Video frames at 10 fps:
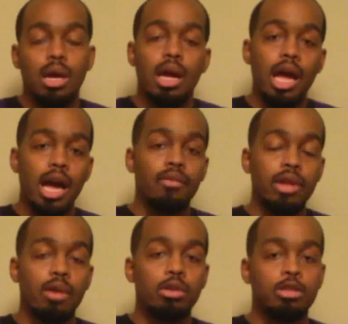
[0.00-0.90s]
Have
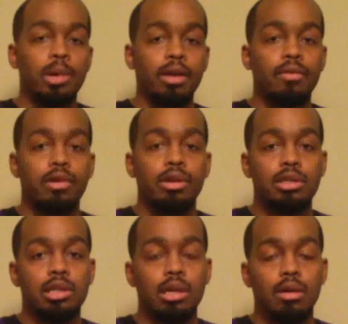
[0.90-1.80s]
that respect for
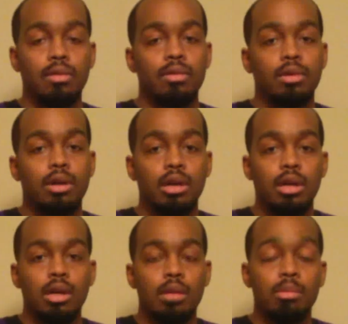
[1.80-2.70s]
yourself.
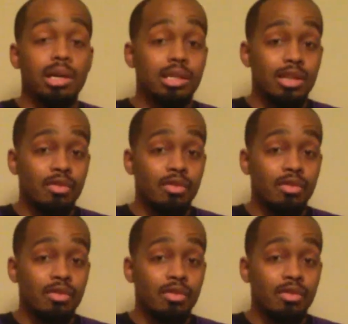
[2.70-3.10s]
Because